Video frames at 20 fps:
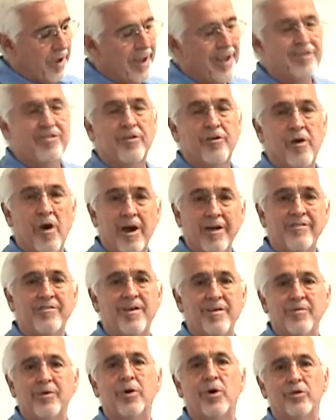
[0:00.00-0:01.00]
It's kind of
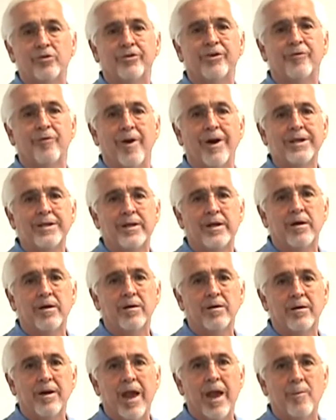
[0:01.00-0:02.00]
difficult to write
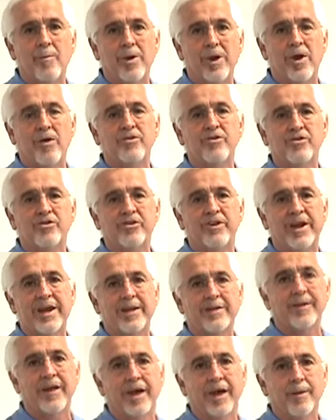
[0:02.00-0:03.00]
there, and we
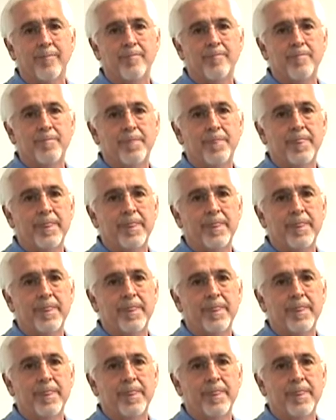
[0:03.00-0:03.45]
understand that.